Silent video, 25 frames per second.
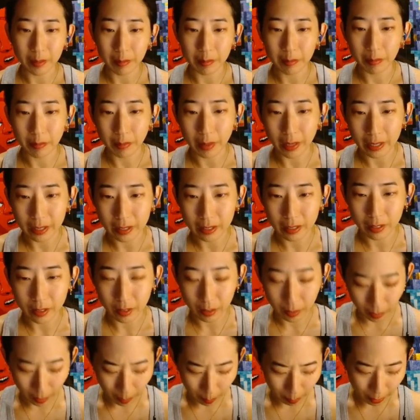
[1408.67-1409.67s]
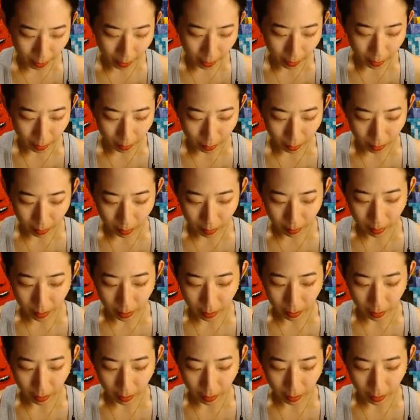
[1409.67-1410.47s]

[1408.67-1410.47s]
but they're pretty close, I